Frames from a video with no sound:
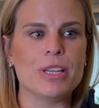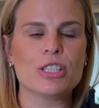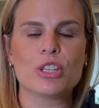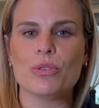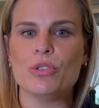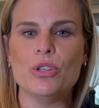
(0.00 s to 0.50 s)

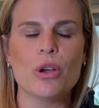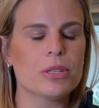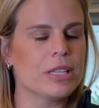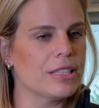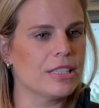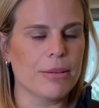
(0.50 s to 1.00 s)
So no
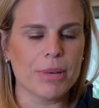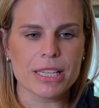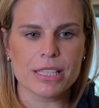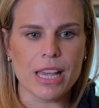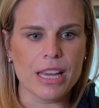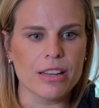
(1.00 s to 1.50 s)
systemic
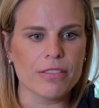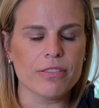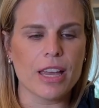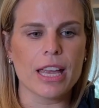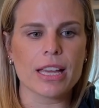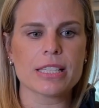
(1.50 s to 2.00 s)
side
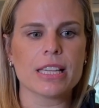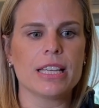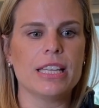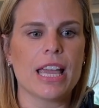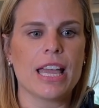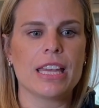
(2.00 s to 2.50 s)
effects.
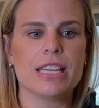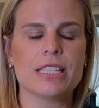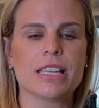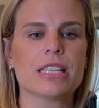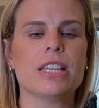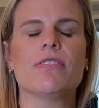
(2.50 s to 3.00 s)
Again, it
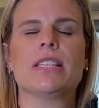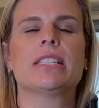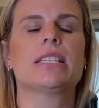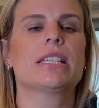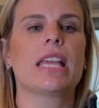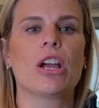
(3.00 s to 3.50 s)
doesn't even
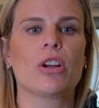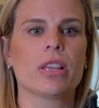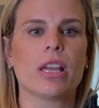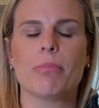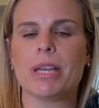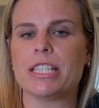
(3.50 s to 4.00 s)
scare
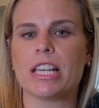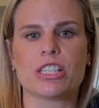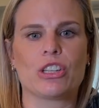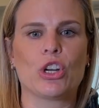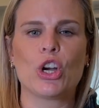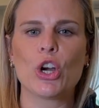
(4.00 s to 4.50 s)
them. It
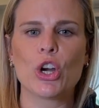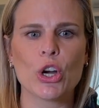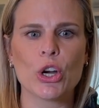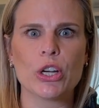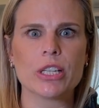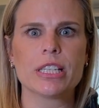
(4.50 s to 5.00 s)
doesn't
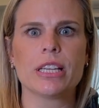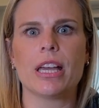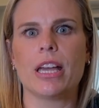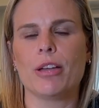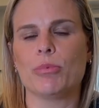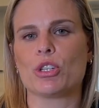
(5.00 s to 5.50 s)
hurt.
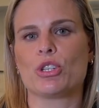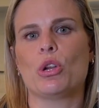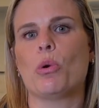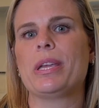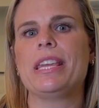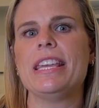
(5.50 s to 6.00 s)
There's
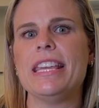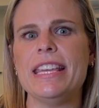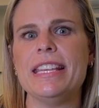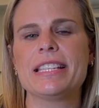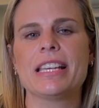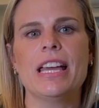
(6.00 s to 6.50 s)
no
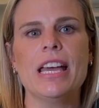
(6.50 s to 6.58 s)
heat.